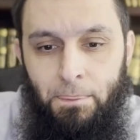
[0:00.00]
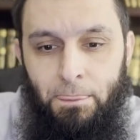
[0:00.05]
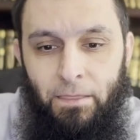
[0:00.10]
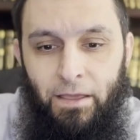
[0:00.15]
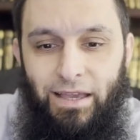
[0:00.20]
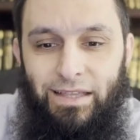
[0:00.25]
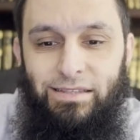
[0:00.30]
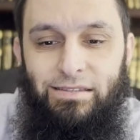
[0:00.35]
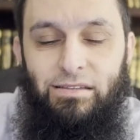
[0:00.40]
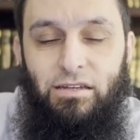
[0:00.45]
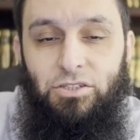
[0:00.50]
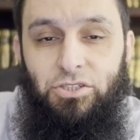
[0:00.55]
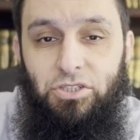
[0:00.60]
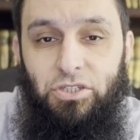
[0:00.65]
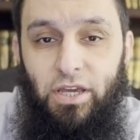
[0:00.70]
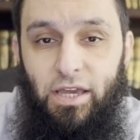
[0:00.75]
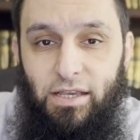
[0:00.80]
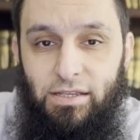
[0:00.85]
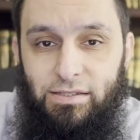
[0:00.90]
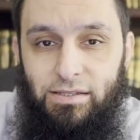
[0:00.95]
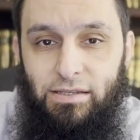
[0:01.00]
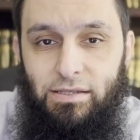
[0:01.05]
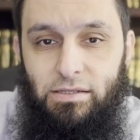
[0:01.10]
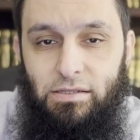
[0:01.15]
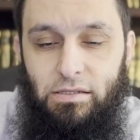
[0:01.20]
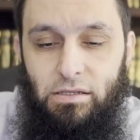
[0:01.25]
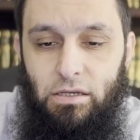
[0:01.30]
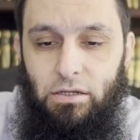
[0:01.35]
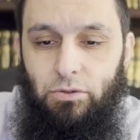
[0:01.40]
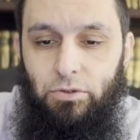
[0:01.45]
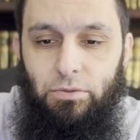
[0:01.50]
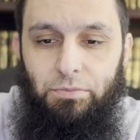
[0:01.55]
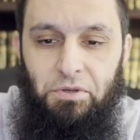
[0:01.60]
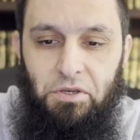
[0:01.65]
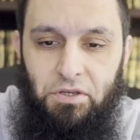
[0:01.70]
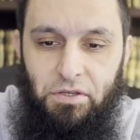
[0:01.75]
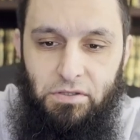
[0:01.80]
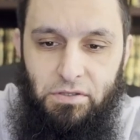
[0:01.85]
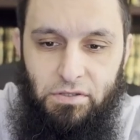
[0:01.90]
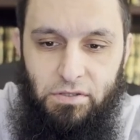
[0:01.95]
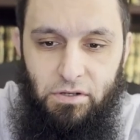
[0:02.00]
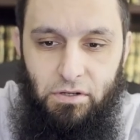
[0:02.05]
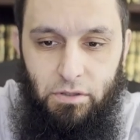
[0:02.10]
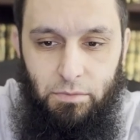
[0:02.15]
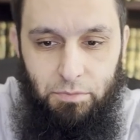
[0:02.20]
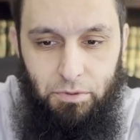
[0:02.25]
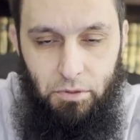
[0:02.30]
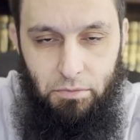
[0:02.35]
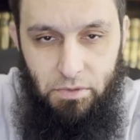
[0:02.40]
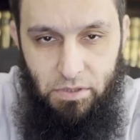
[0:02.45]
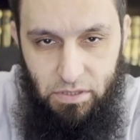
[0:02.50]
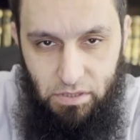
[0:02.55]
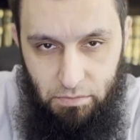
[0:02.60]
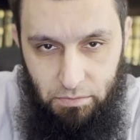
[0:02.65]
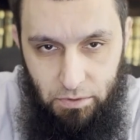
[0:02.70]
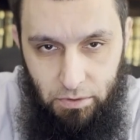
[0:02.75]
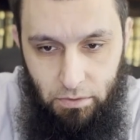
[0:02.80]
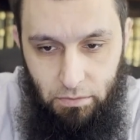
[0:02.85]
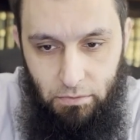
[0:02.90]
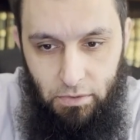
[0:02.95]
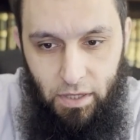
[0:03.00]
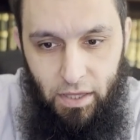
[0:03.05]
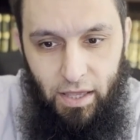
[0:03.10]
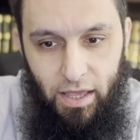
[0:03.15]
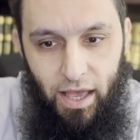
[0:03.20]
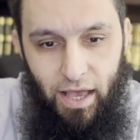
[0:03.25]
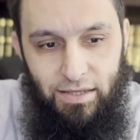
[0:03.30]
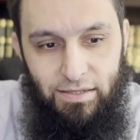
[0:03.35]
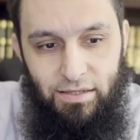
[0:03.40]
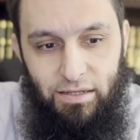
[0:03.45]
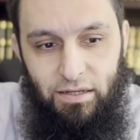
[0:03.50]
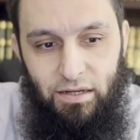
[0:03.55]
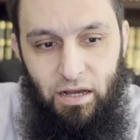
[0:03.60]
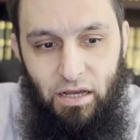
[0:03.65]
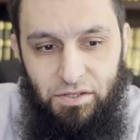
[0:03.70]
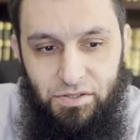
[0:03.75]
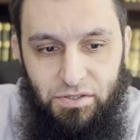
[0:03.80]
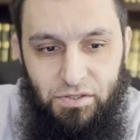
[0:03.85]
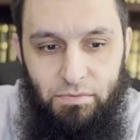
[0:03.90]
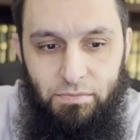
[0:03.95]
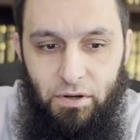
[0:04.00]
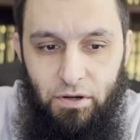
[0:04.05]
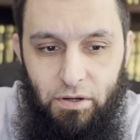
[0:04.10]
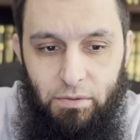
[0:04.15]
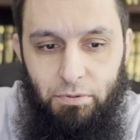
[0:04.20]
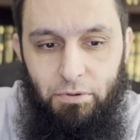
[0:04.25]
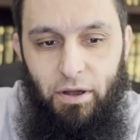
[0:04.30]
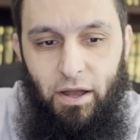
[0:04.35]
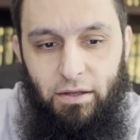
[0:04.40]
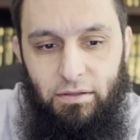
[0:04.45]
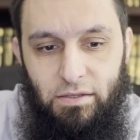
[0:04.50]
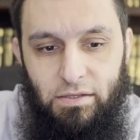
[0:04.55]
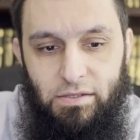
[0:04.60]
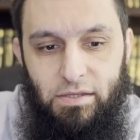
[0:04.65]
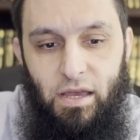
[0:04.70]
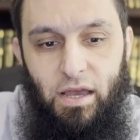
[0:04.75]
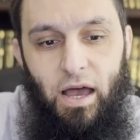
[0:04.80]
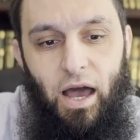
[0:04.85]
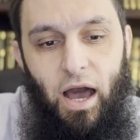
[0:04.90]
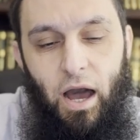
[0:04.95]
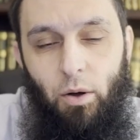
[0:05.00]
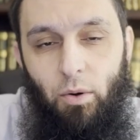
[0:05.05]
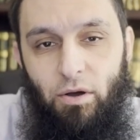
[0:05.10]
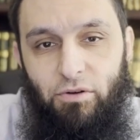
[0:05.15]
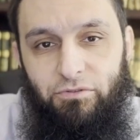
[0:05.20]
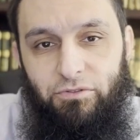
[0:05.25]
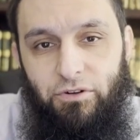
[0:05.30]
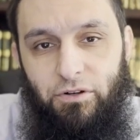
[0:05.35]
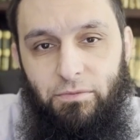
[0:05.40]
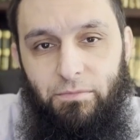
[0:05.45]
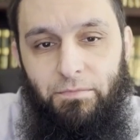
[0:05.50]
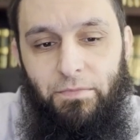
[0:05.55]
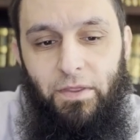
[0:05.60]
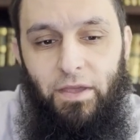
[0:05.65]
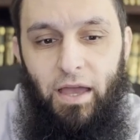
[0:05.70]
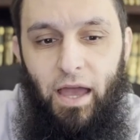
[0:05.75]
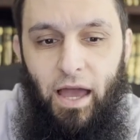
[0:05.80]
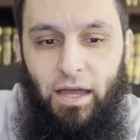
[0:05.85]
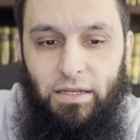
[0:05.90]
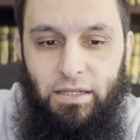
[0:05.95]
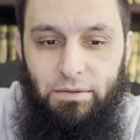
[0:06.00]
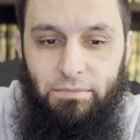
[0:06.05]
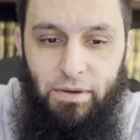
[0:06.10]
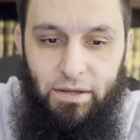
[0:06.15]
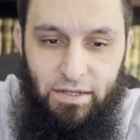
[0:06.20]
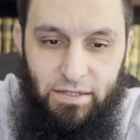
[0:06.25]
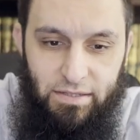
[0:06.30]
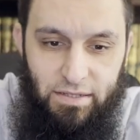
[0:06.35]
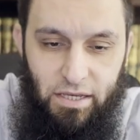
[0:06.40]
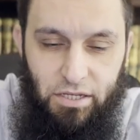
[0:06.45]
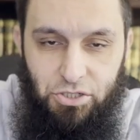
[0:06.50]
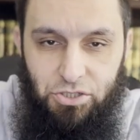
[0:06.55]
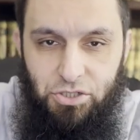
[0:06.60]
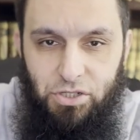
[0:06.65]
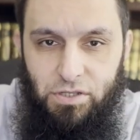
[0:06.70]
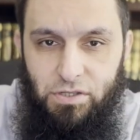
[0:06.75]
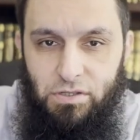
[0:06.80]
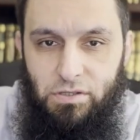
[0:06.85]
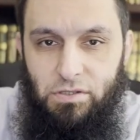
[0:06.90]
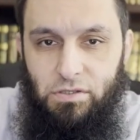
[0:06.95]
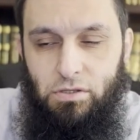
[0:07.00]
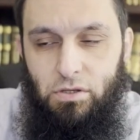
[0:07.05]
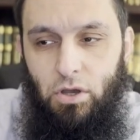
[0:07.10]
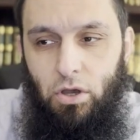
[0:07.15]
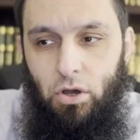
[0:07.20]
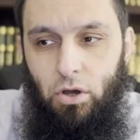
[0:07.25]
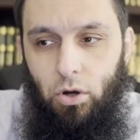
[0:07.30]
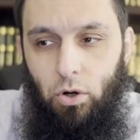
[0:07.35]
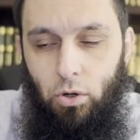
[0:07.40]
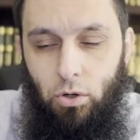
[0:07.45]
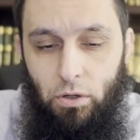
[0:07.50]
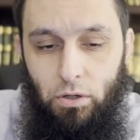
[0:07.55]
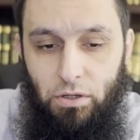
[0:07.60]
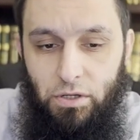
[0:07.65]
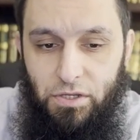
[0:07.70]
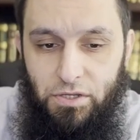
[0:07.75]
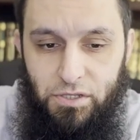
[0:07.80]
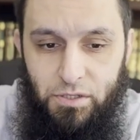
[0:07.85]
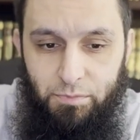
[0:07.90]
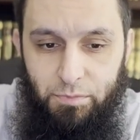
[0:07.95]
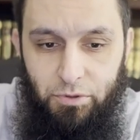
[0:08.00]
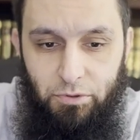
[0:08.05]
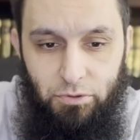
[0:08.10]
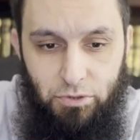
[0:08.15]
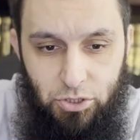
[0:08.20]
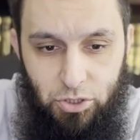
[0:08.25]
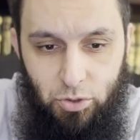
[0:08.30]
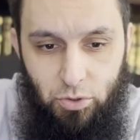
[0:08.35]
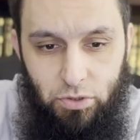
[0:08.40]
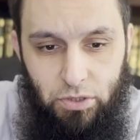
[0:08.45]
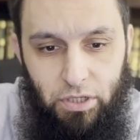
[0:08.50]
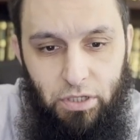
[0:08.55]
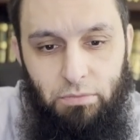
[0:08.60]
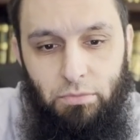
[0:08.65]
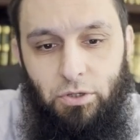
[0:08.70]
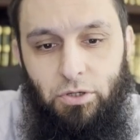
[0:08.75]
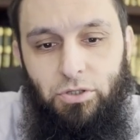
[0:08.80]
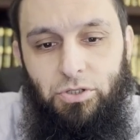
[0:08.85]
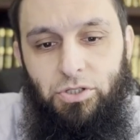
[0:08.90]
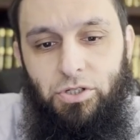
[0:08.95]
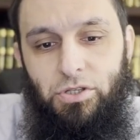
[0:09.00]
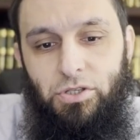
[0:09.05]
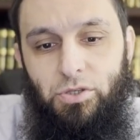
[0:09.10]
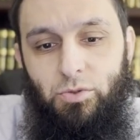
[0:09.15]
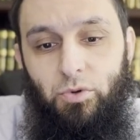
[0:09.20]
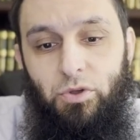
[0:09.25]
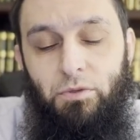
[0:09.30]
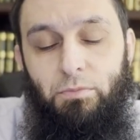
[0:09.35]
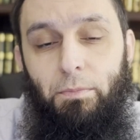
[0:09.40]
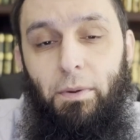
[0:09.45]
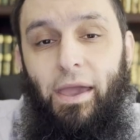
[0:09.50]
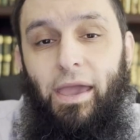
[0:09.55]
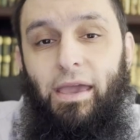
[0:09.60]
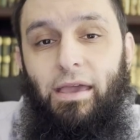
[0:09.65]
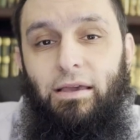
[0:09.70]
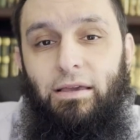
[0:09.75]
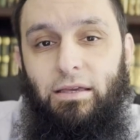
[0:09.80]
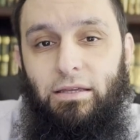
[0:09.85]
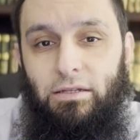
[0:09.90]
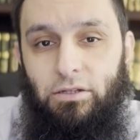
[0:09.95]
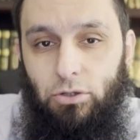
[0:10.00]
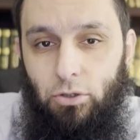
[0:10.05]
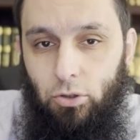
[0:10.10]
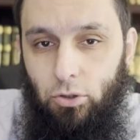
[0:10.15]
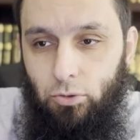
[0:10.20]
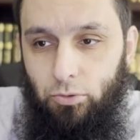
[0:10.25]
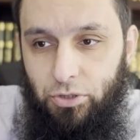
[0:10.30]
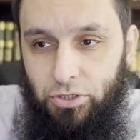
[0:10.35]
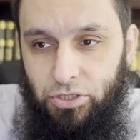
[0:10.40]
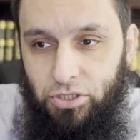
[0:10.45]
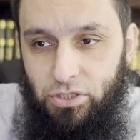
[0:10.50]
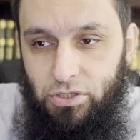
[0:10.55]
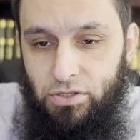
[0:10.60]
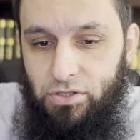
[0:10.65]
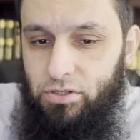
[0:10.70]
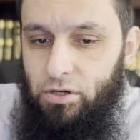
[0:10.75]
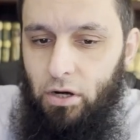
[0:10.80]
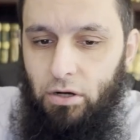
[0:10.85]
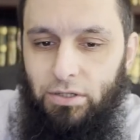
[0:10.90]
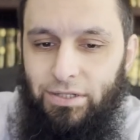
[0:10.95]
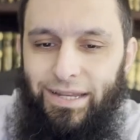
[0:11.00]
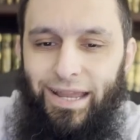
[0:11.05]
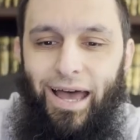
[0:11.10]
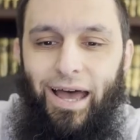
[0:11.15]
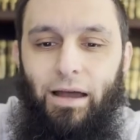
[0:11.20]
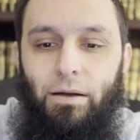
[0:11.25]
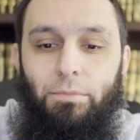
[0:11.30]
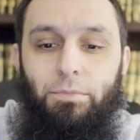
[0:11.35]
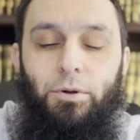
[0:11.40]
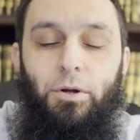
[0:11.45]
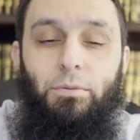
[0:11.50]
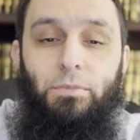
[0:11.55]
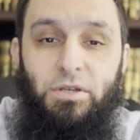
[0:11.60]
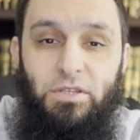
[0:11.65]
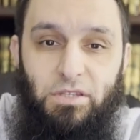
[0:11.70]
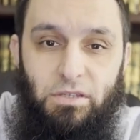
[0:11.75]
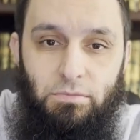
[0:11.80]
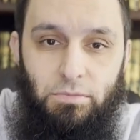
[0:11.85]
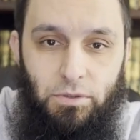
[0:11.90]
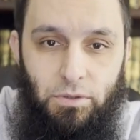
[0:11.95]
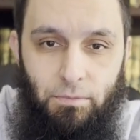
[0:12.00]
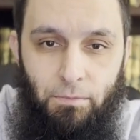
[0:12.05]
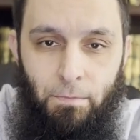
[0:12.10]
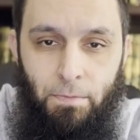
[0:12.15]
In such cases, it would be considered permissible as a customary practice. However, any meditations or spiritual immersions with pagan origins are not permissible,